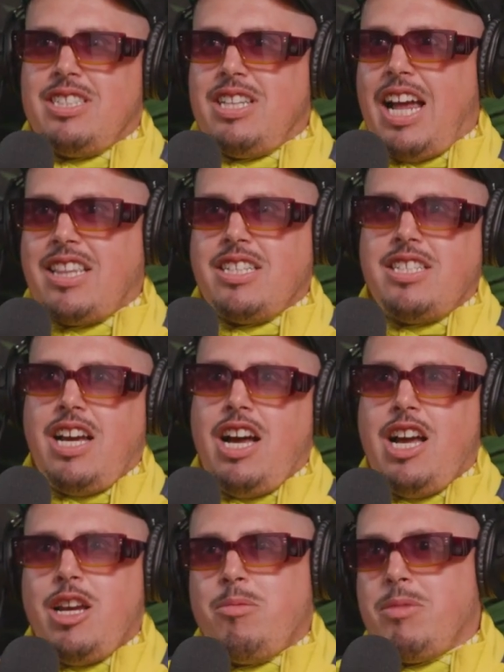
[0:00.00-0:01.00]
at the
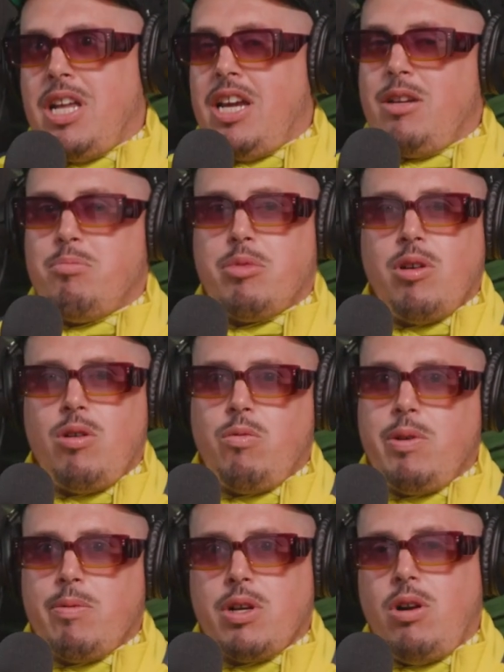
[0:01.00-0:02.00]
time, bro,
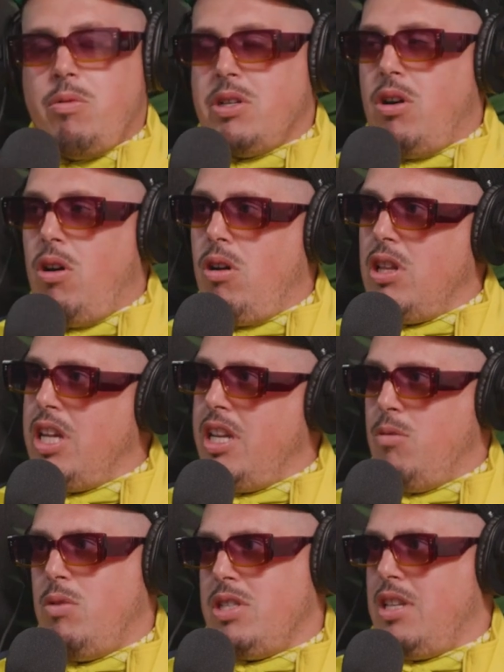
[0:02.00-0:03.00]
we were going all in.
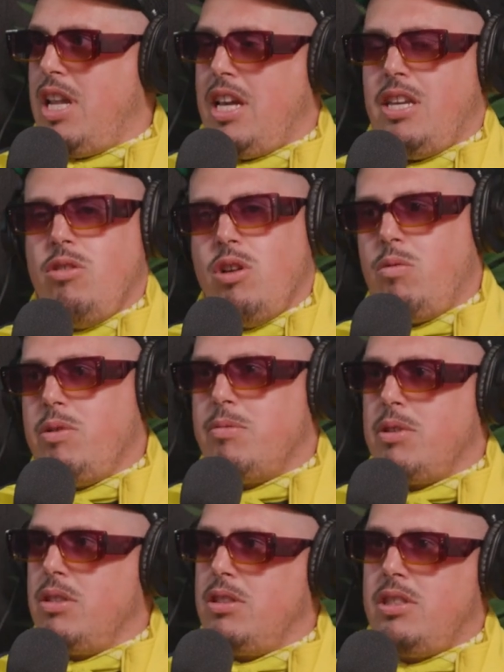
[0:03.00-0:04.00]
It wasn't we
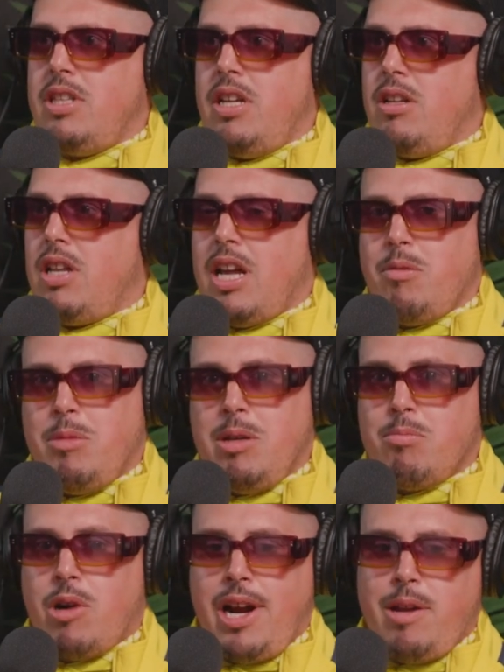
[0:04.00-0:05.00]
were me
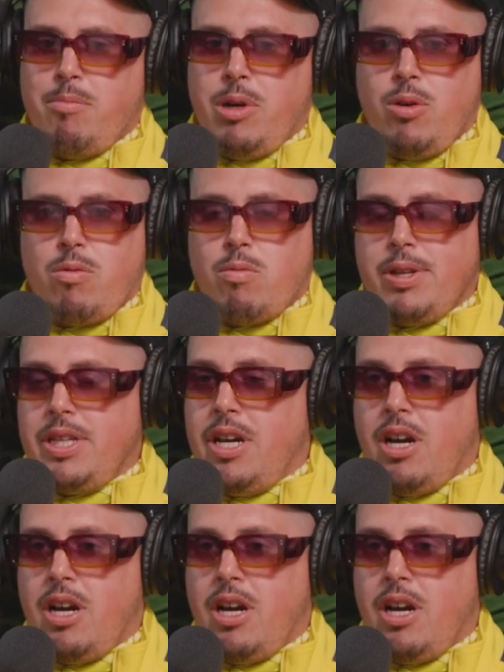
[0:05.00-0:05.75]
and Brian both really